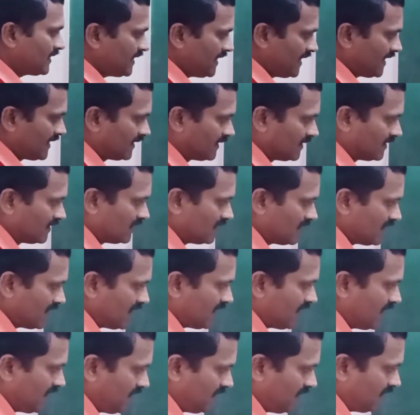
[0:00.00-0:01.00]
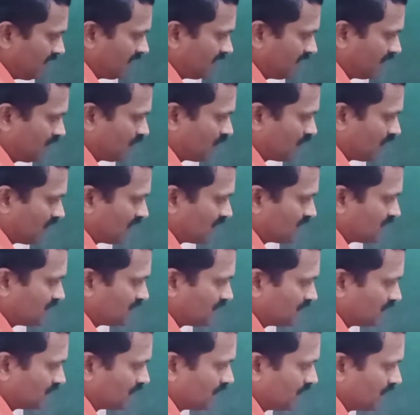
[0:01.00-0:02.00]
Angle A equal
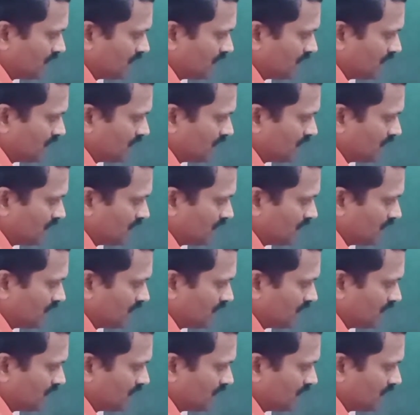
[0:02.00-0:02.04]
to